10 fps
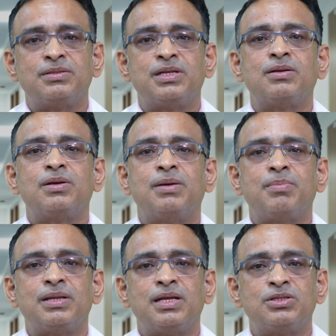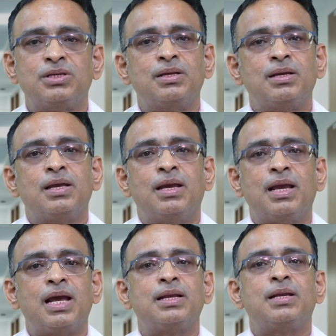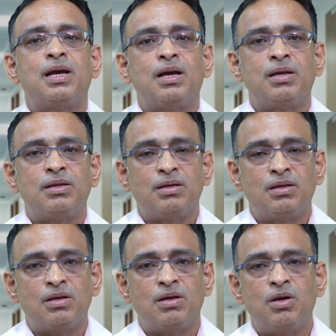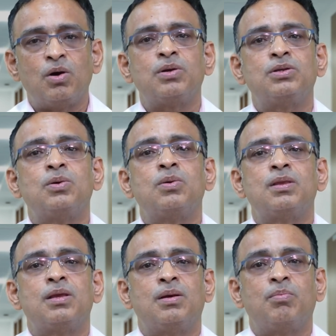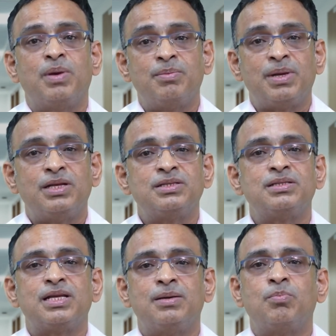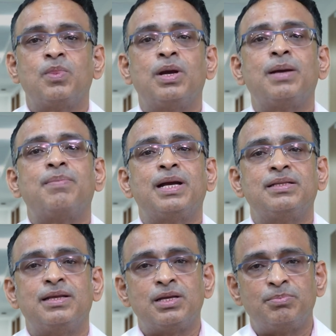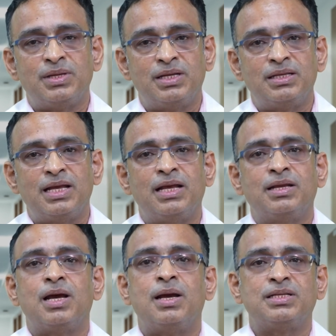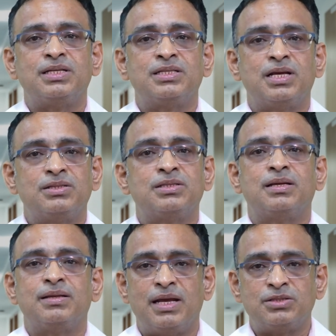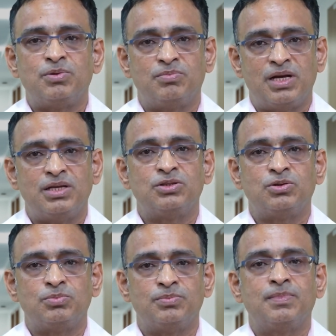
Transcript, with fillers: cell transplantation. And uh, also, when patients need more advanced therapy like C A R T cells, that's provided too.